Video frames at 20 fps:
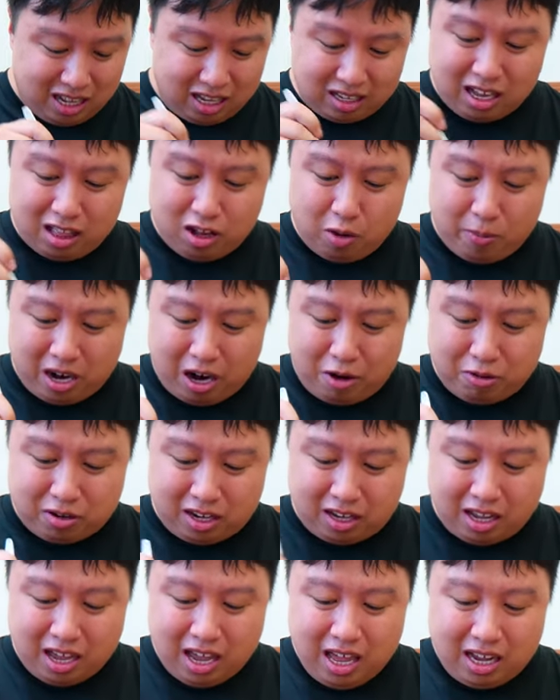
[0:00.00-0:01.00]
Let's get a little bit of
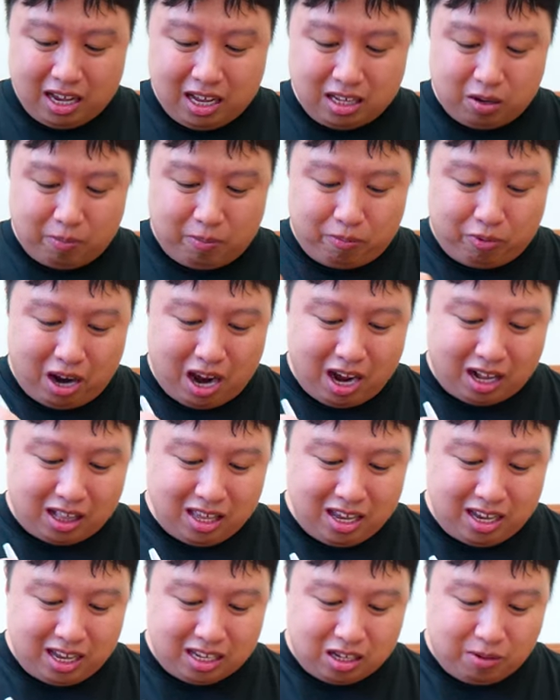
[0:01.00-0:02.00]
everything. Get some
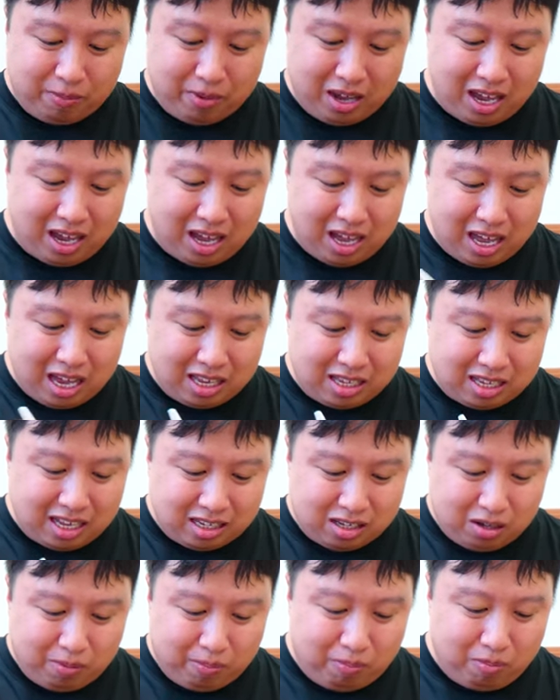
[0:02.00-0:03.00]
broccoli, get some eggs,
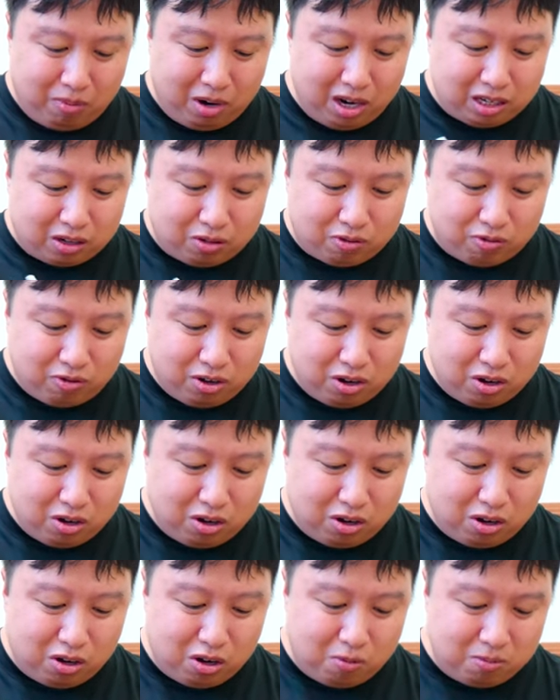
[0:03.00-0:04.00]
get some
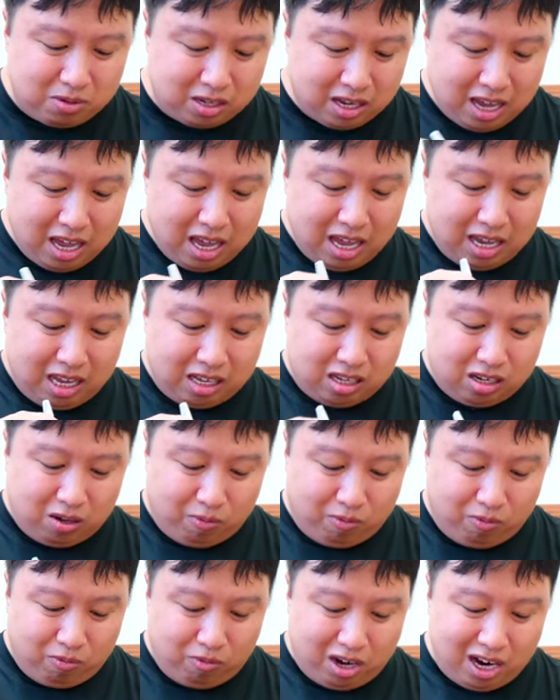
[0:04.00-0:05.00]
mushrooms, get
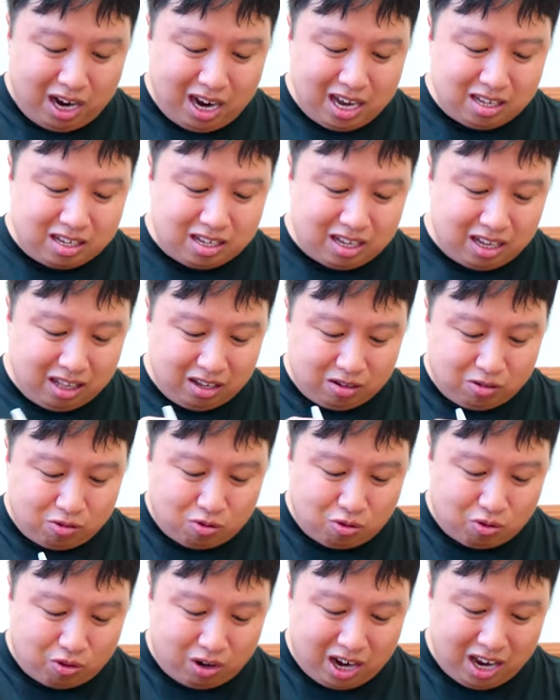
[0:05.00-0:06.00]
some rice, and let's
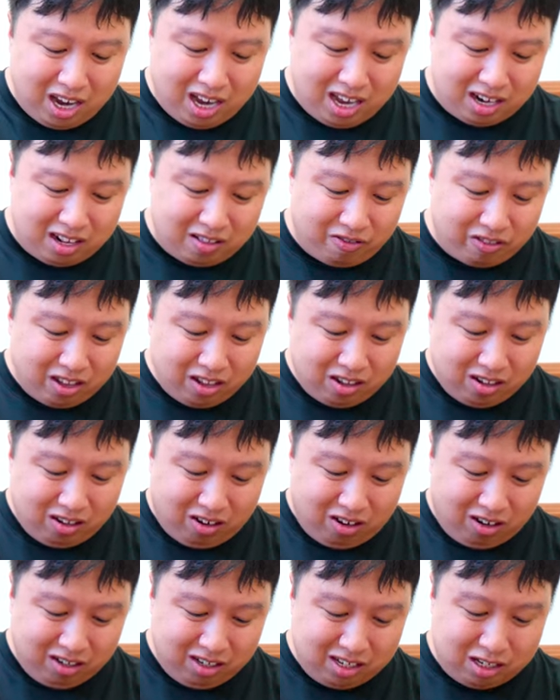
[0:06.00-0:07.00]
try it.
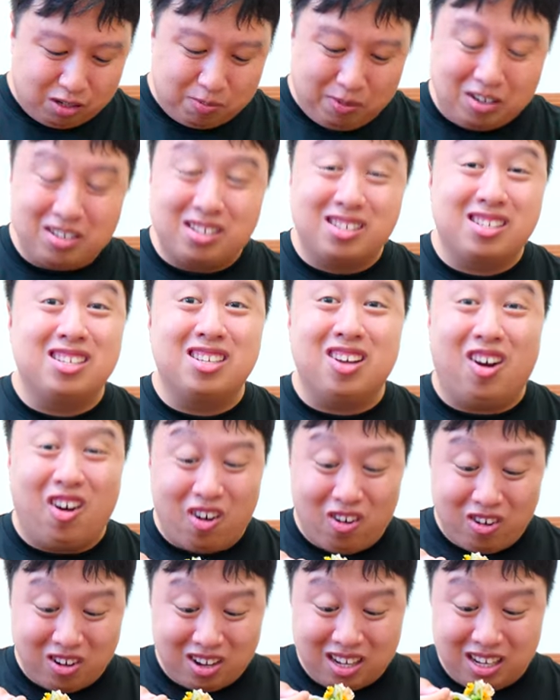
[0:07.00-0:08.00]
Oh, this smells
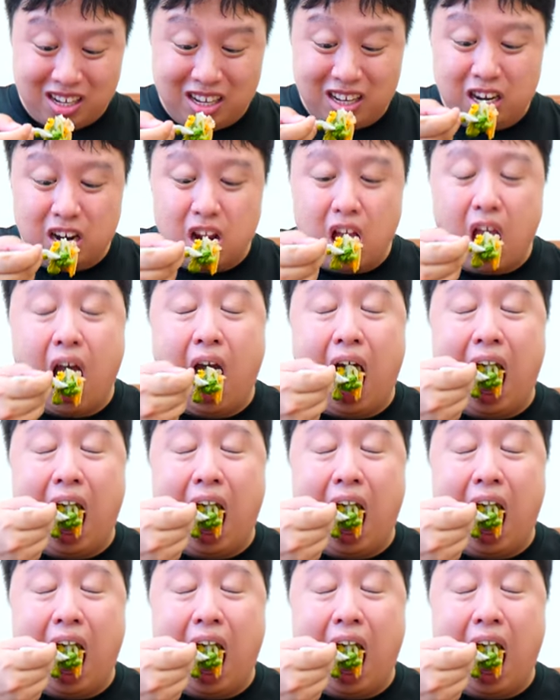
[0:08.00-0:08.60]
so good.